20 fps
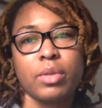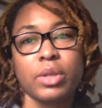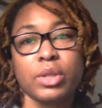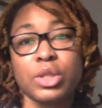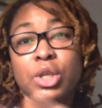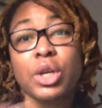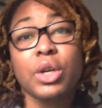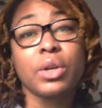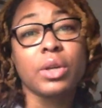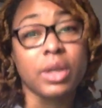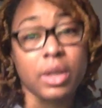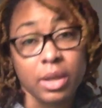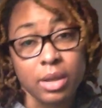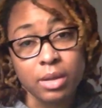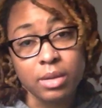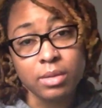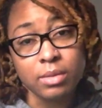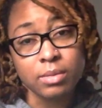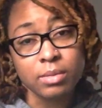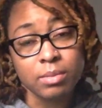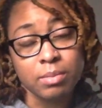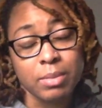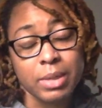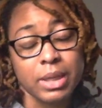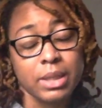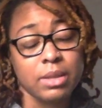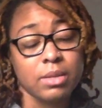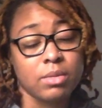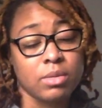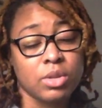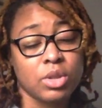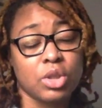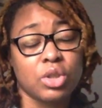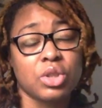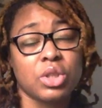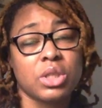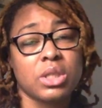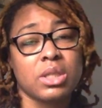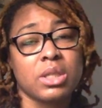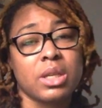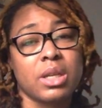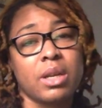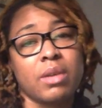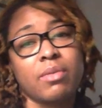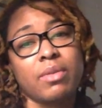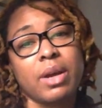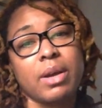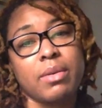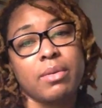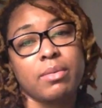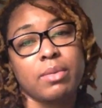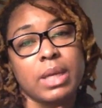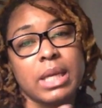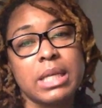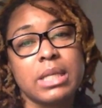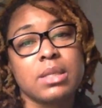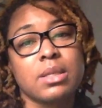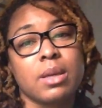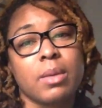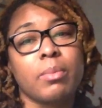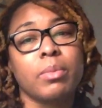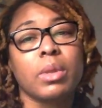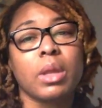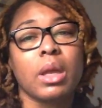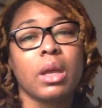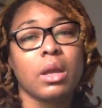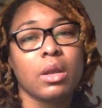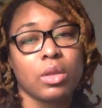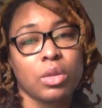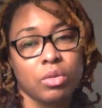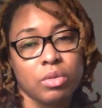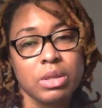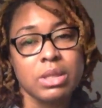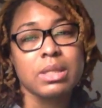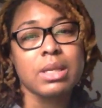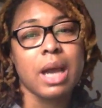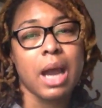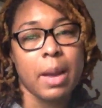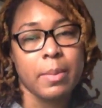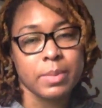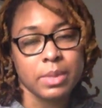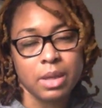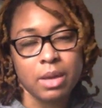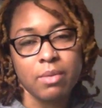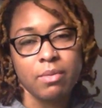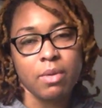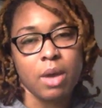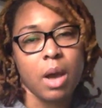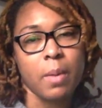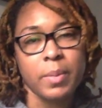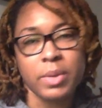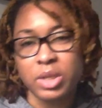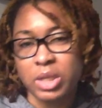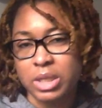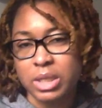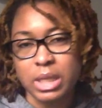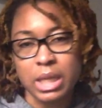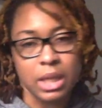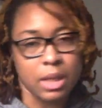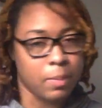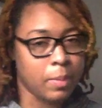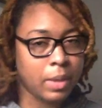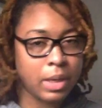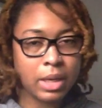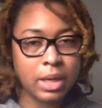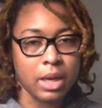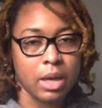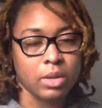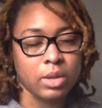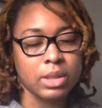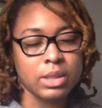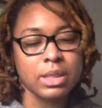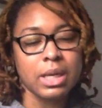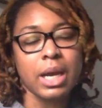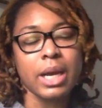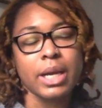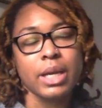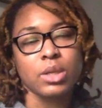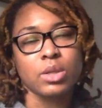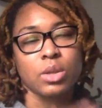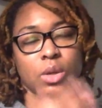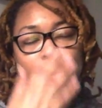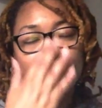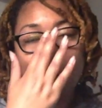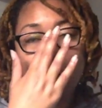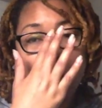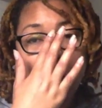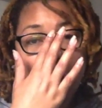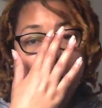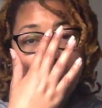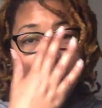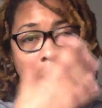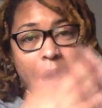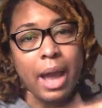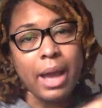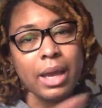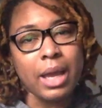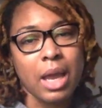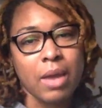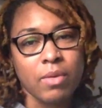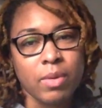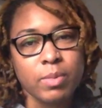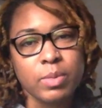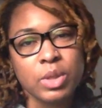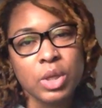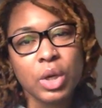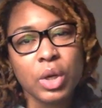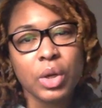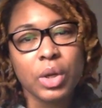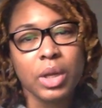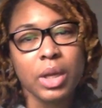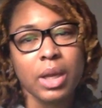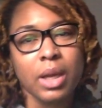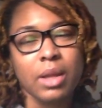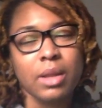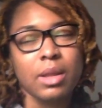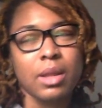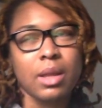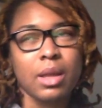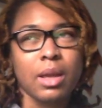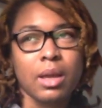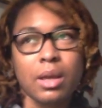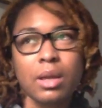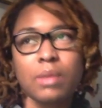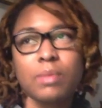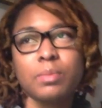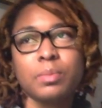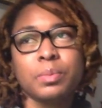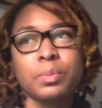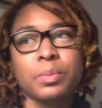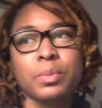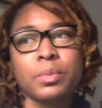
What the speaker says: the turkey. My surgeon said if I eat something 3 times and I vomit, just eliminate out the diet. So I gave up turkey, and then